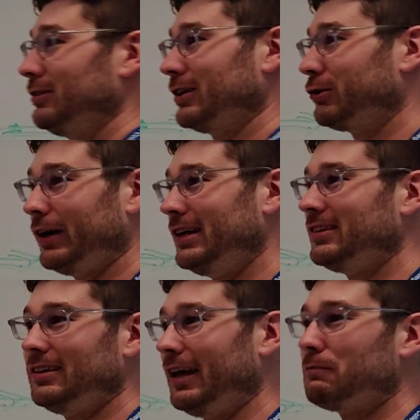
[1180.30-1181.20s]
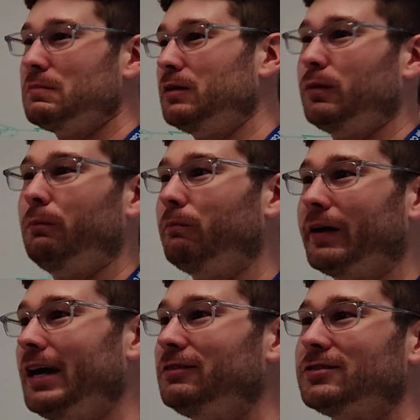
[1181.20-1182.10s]
into crazy like minimum
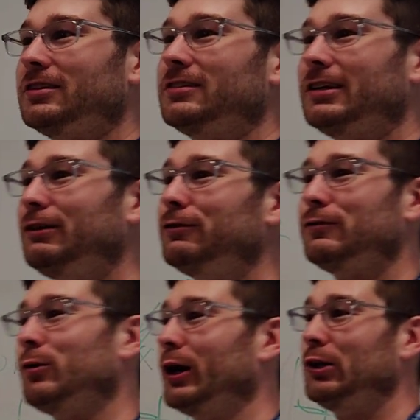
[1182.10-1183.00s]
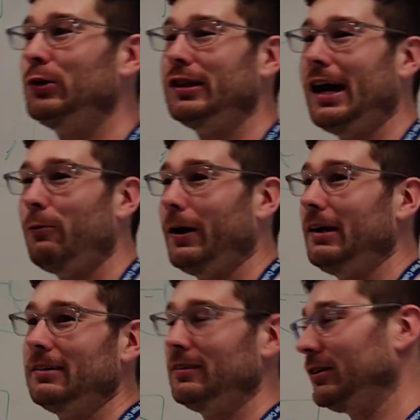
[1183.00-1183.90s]
gates and stuff if you want to do it that
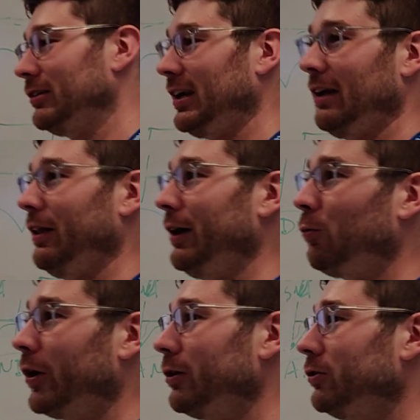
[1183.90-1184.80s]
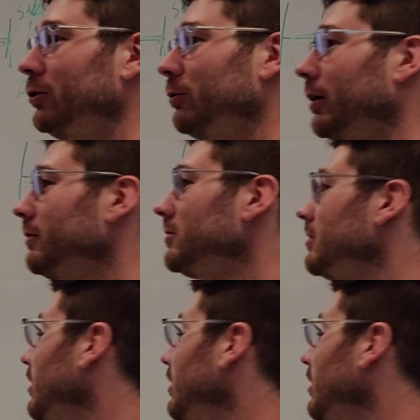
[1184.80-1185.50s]
way. Take like 1 or 2 rungs.